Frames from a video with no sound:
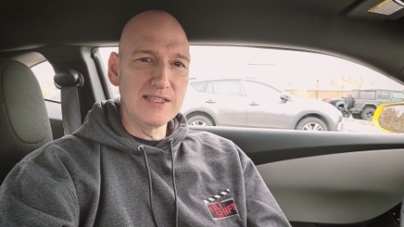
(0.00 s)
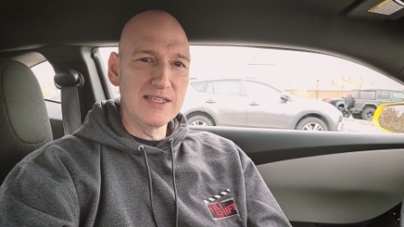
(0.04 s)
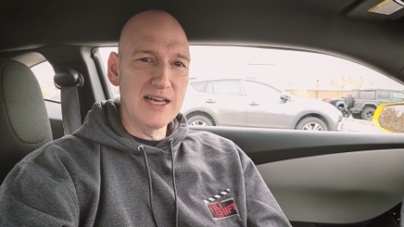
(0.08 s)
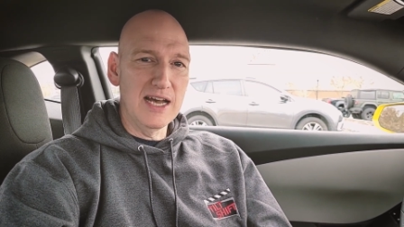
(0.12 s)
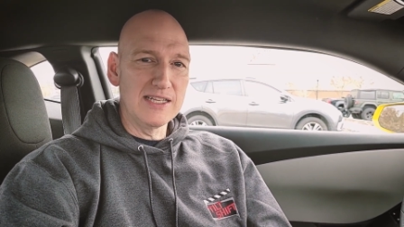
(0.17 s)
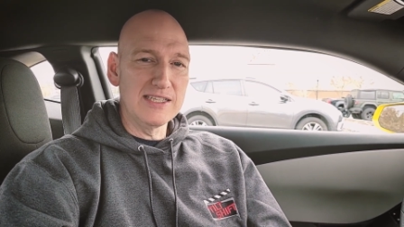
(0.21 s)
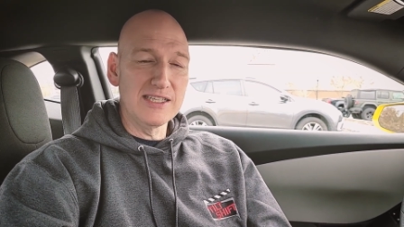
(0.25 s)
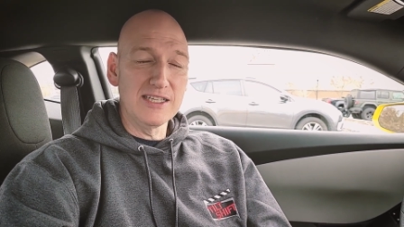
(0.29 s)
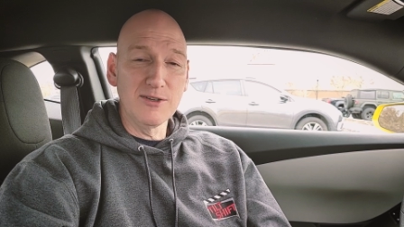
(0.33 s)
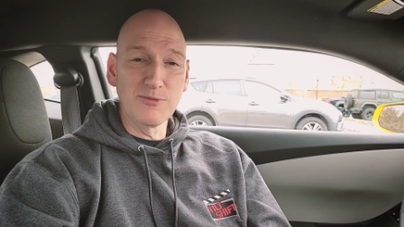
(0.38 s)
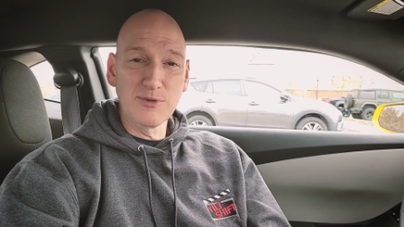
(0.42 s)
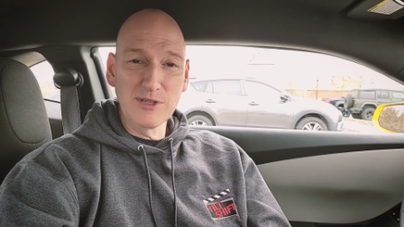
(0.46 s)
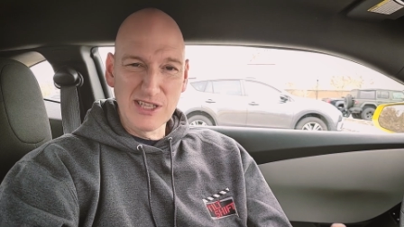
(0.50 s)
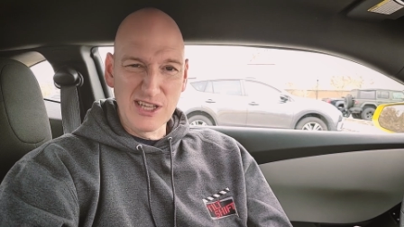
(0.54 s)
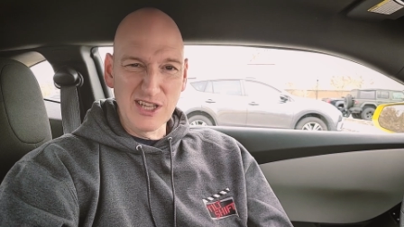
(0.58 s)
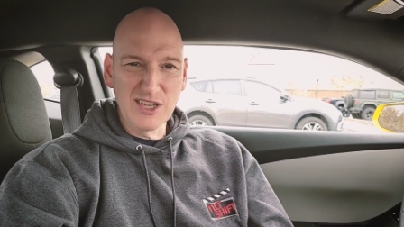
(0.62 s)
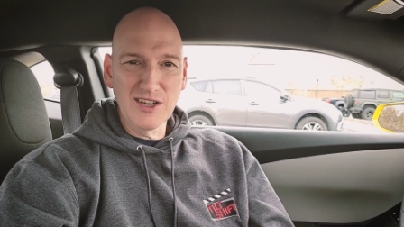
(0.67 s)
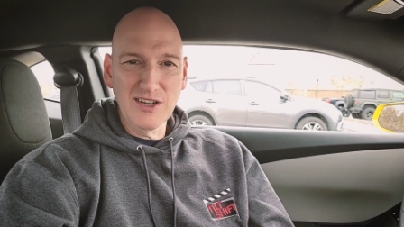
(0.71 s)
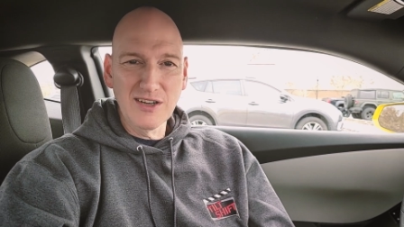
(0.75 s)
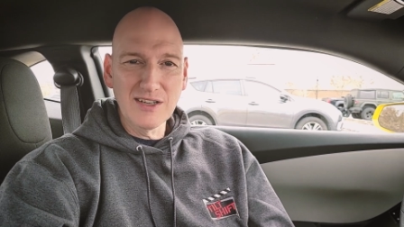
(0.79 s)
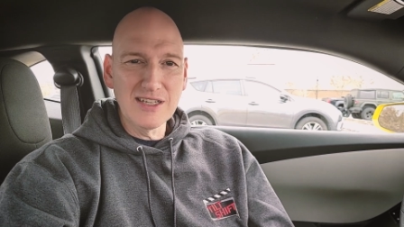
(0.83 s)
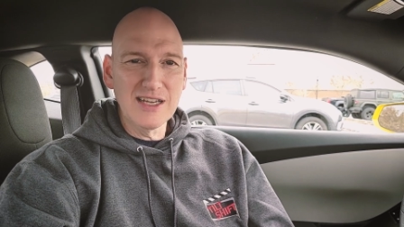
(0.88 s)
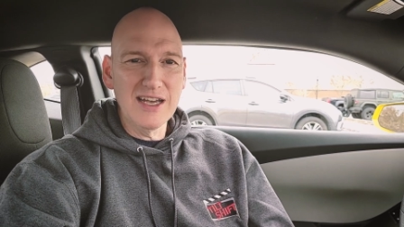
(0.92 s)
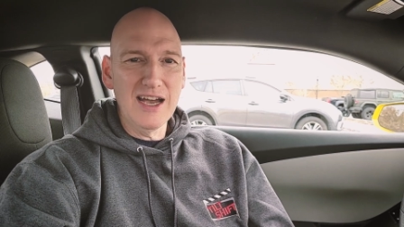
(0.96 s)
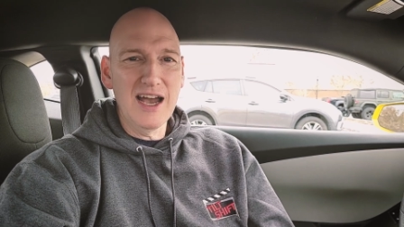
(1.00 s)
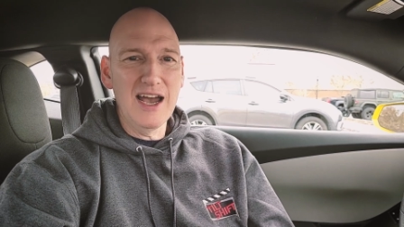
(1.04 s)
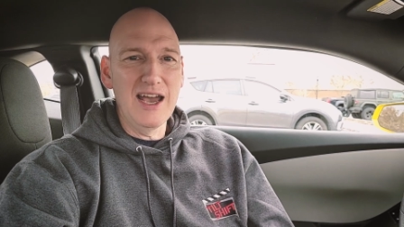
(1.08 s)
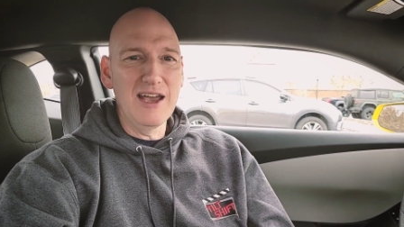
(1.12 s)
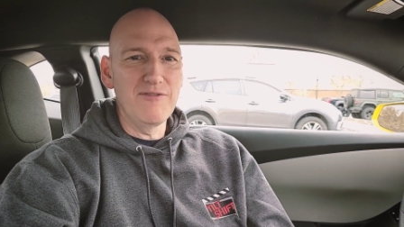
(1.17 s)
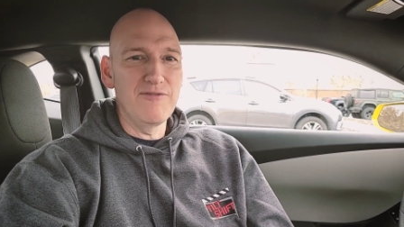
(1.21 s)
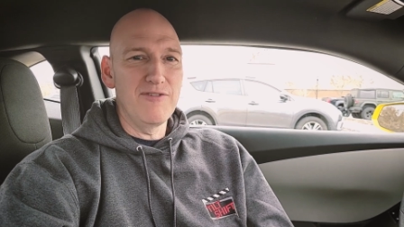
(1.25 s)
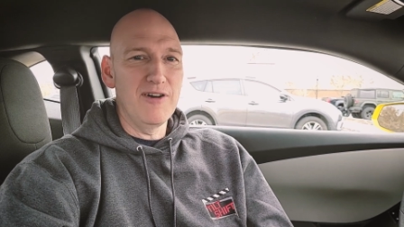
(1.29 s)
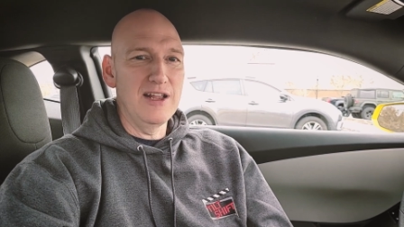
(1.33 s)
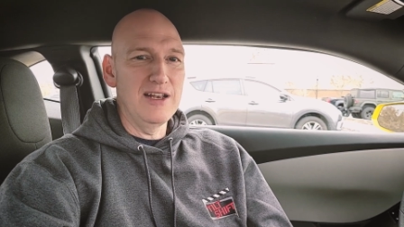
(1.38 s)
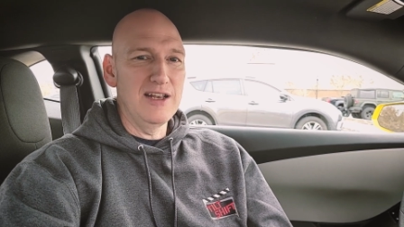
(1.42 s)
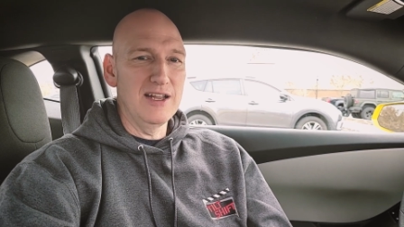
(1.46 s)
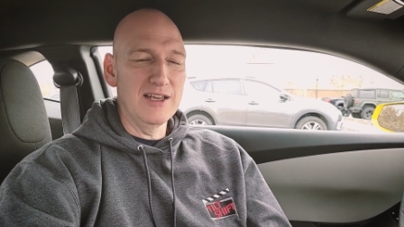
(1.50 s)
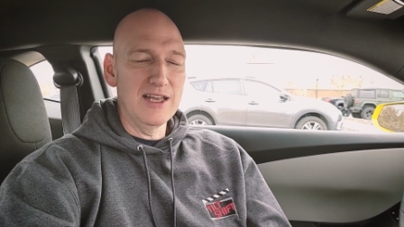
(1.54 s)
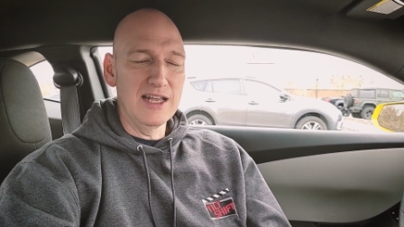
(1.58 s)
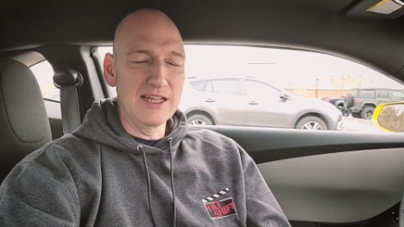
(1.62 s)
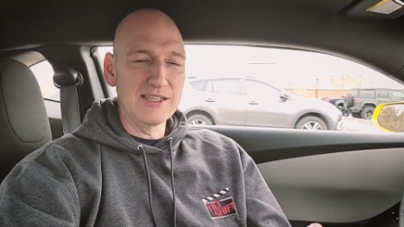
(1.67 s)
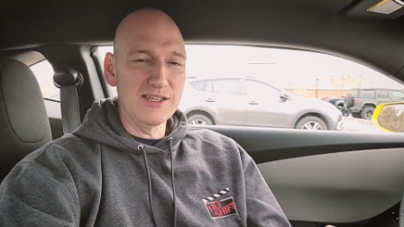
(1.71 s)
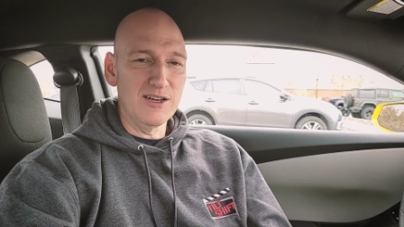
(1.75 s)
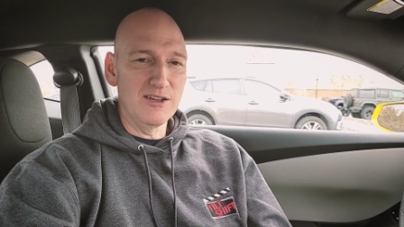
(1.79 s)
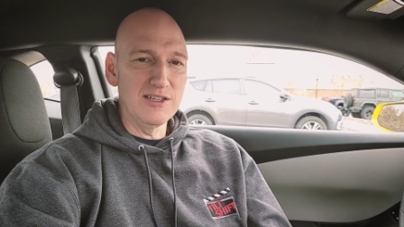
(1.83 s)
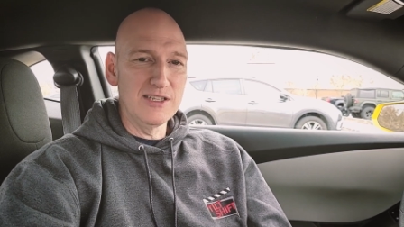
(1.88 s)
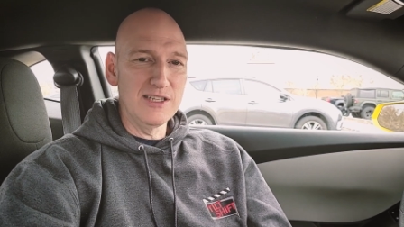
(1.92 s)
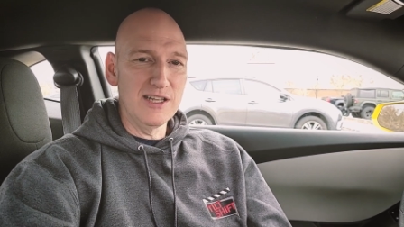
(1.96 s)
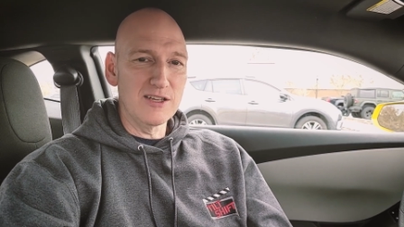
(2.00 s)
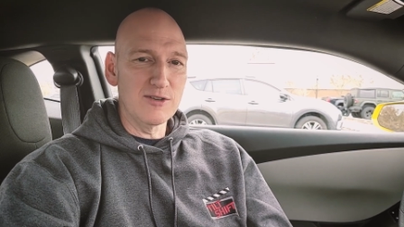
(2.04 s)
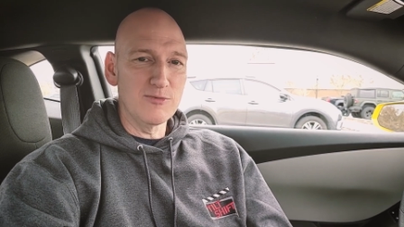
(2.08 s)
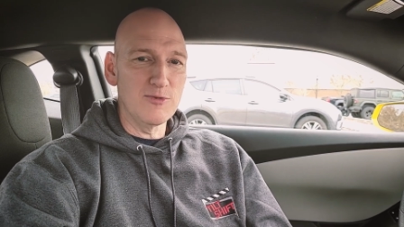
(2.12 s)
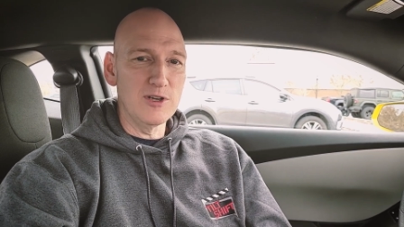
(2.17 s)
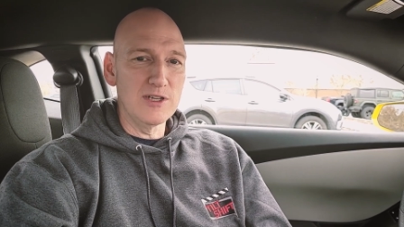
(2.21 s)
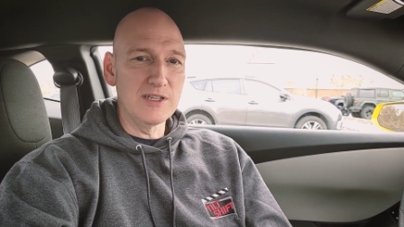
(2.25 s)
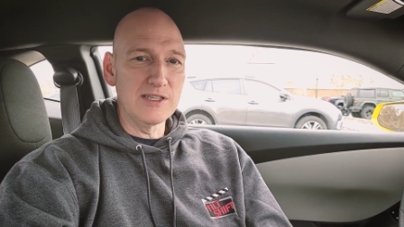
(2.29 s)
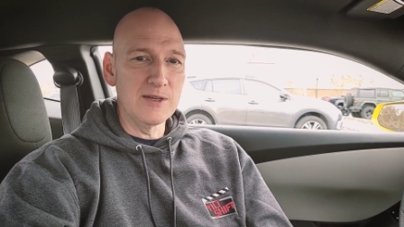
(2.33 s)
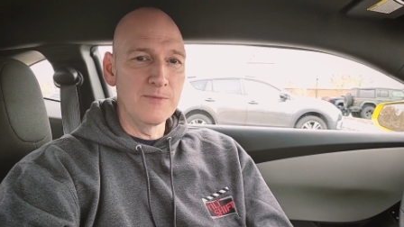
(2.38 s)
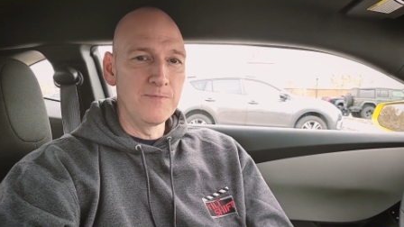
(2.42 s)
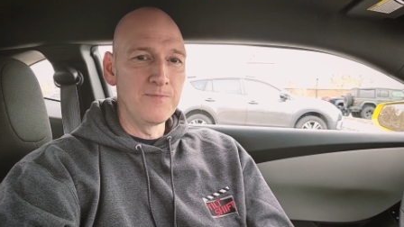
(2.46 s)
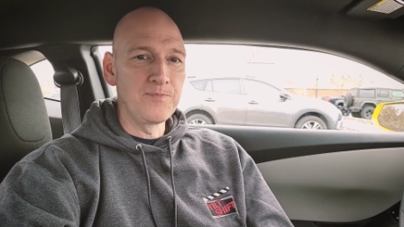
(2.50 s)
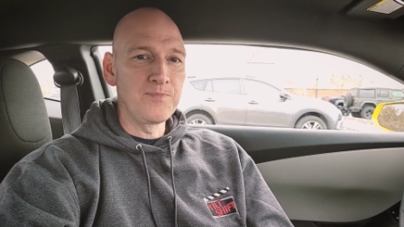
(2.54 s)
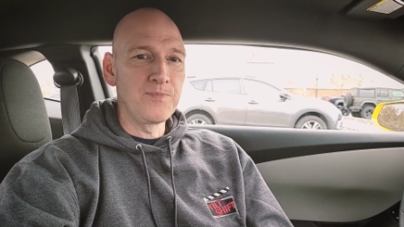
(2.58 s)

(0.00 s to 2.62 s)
Godzilla was the good guy fighting against all these other ones.